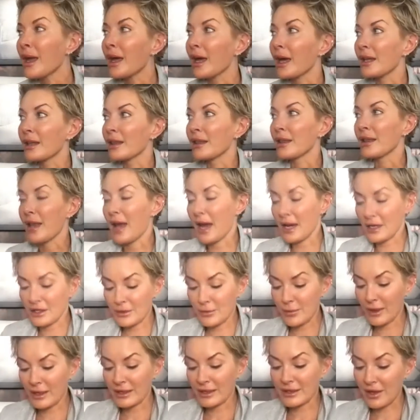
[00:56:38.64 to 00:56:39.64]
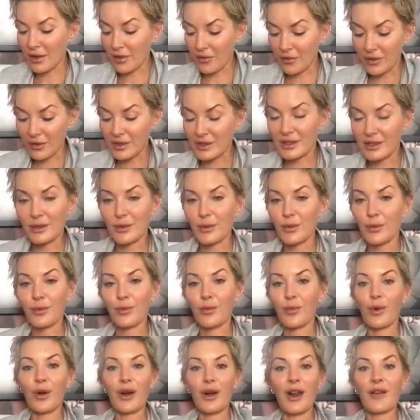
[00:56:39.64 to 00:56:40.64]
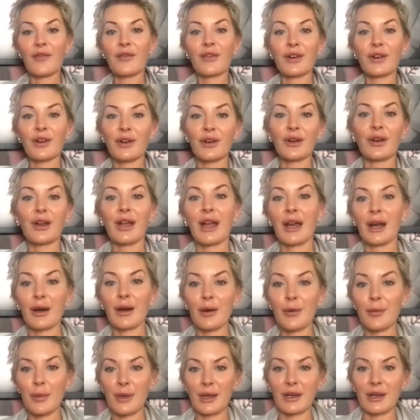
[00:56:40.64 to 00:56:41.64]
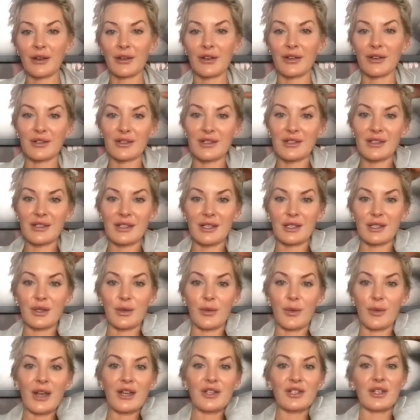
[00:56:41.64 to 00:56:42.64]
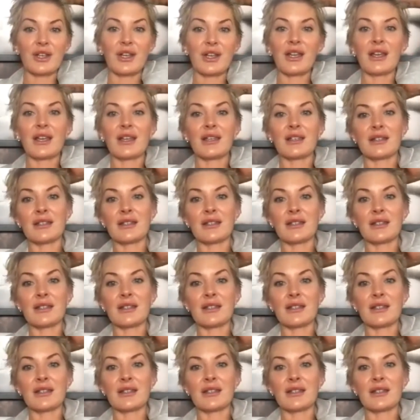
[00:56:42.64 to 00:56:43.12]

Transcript: and latch myself into whatever your carabiner's situation is.